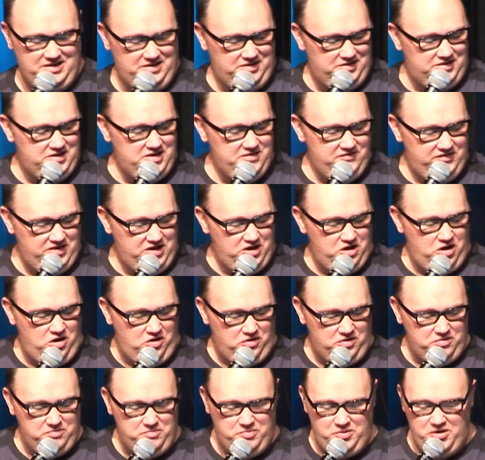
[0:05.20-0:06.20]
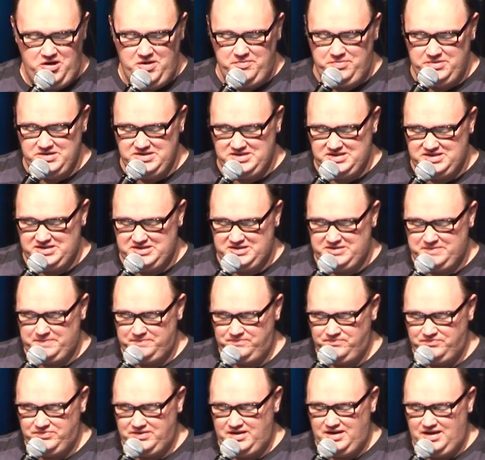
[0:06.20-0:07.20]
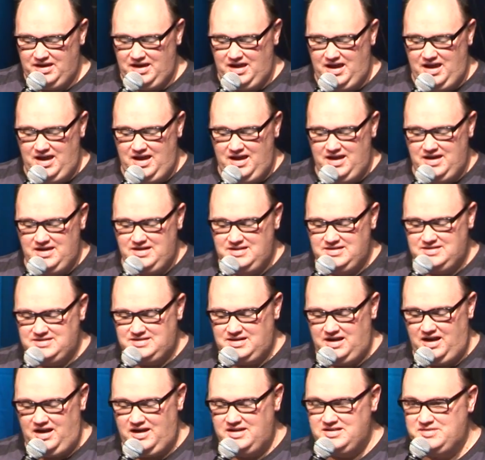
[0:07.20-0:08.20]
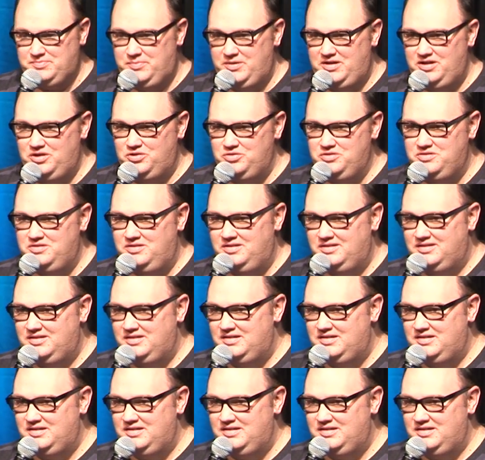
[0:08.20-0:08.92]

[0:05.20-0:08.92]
living on purpose. And uh, it's been a good